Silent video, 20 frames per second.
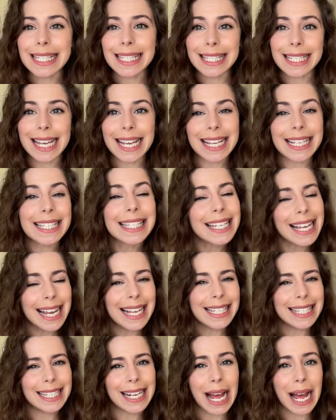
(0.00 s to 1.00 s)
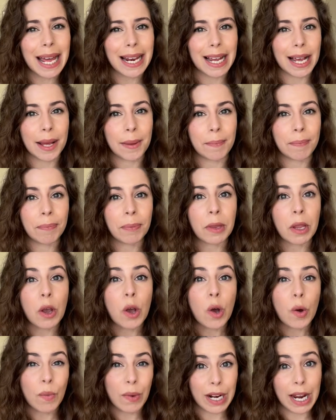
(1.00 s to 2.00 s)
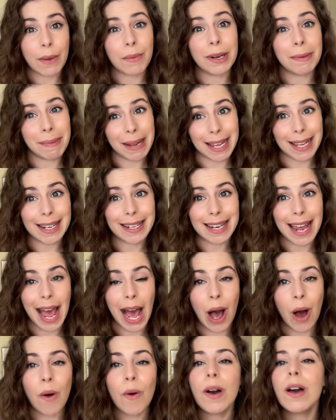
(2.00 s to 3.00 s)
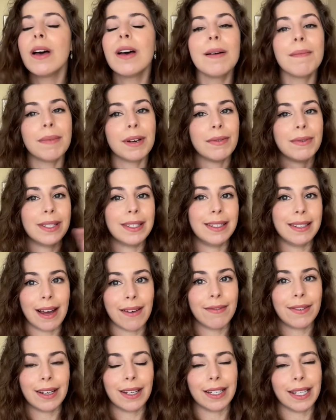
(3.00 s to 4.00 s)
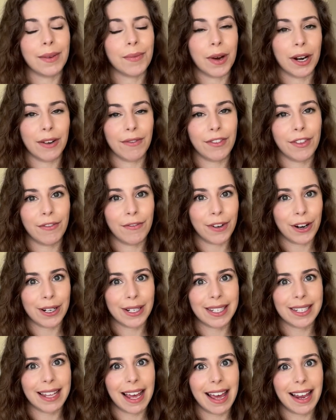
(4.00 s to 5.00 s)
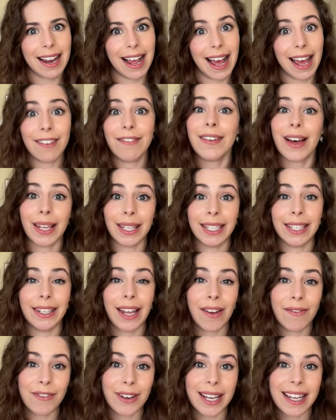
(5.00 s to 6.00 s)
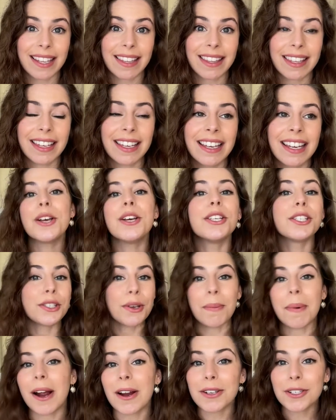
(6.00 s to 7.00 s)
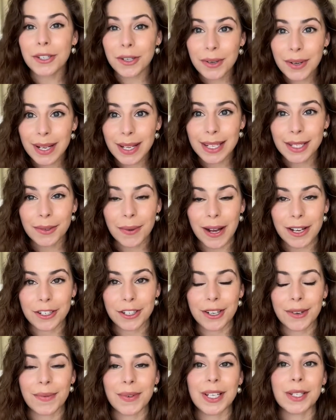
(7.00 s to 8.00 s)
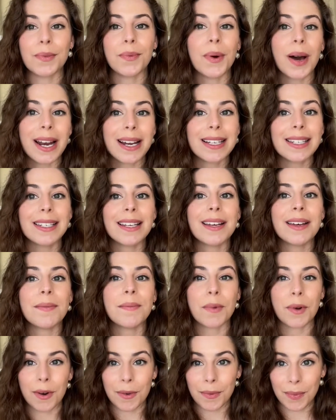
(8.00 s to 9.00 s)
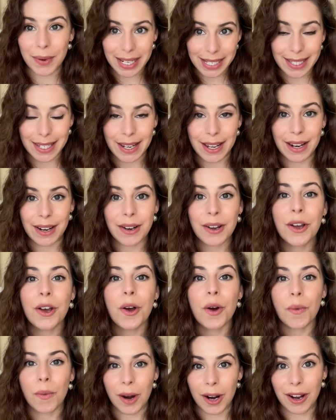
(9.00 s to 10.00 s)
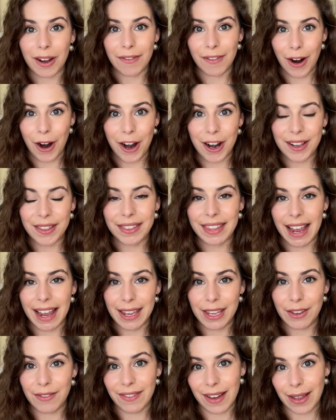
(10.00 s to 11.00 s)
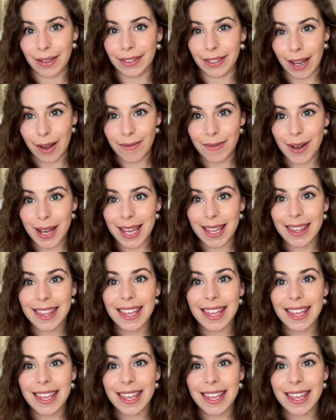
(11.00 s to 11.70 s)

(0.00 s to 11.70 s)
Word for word: it's, it's not um, what I would pick now, but it was definitely one of the first that I fell in love with. So part two to this question was, what is a more recent work of art that you fell in love with?